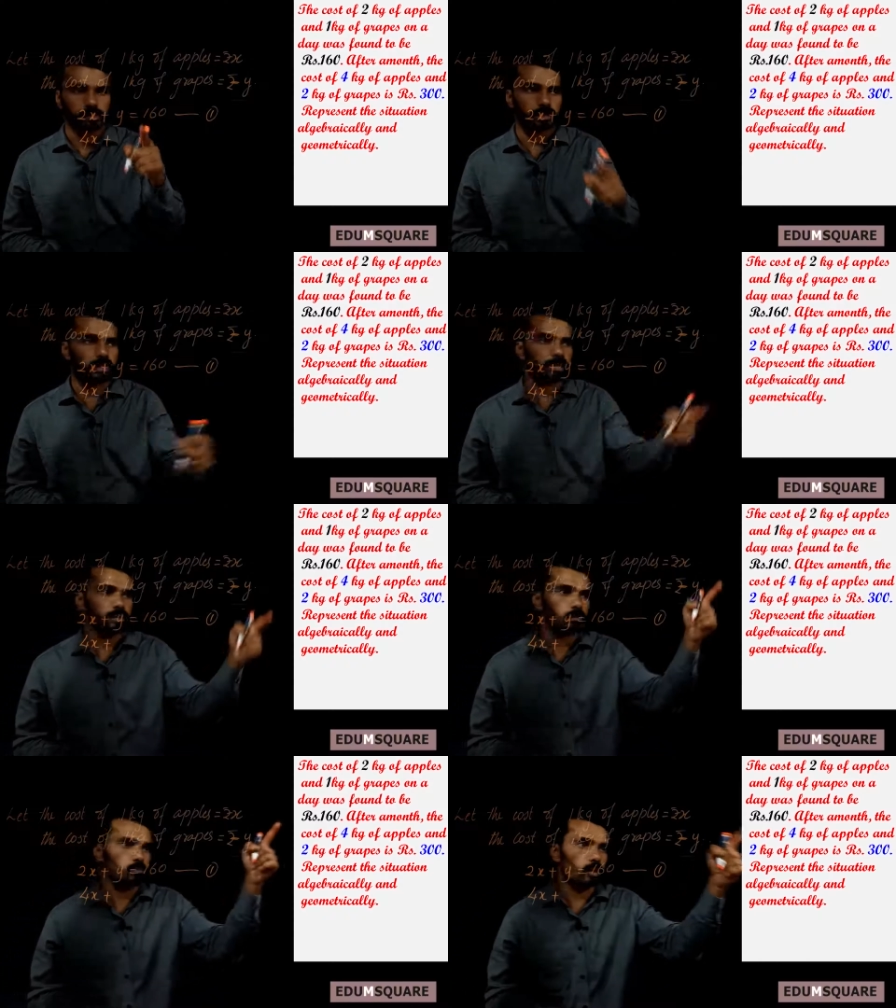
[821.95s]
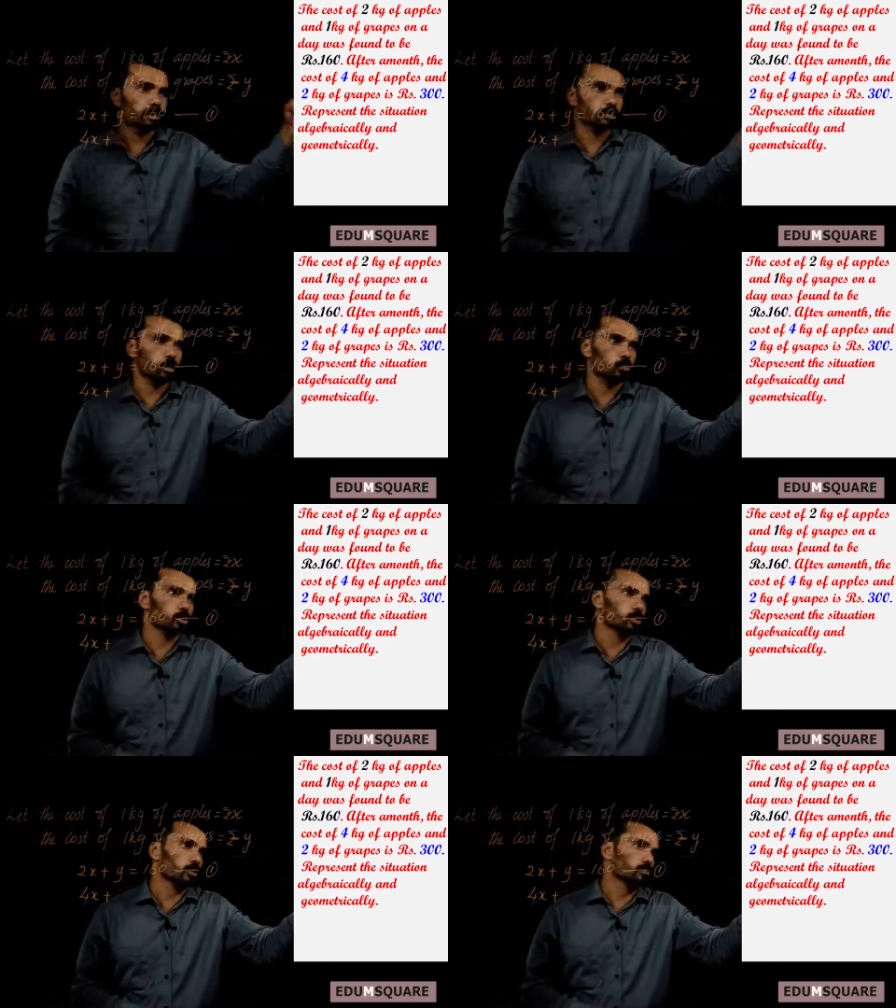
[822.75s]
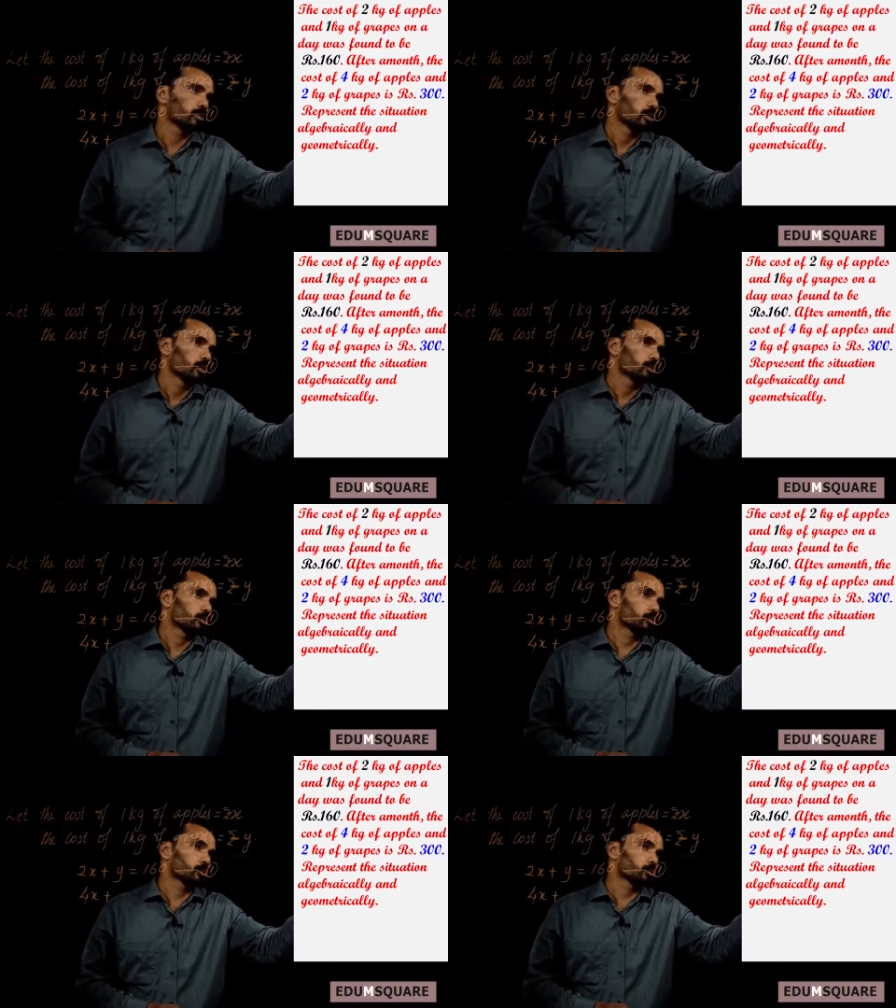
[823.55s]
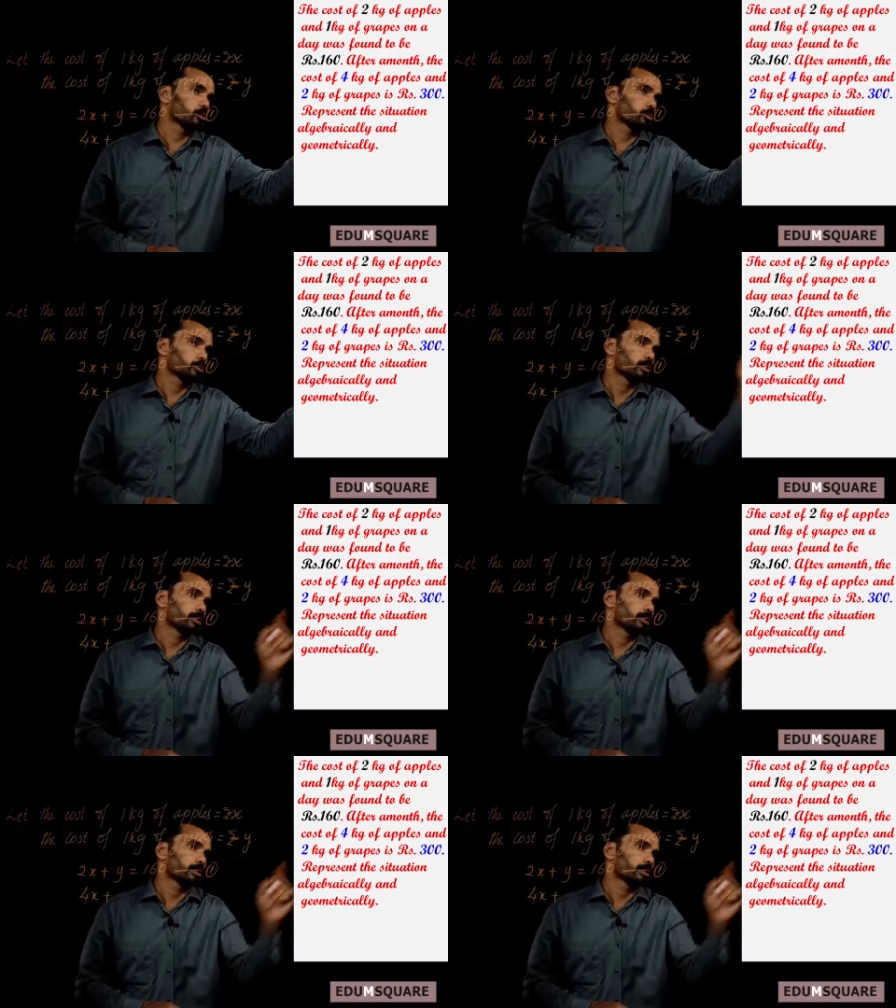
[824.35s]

then what is the cost of 2,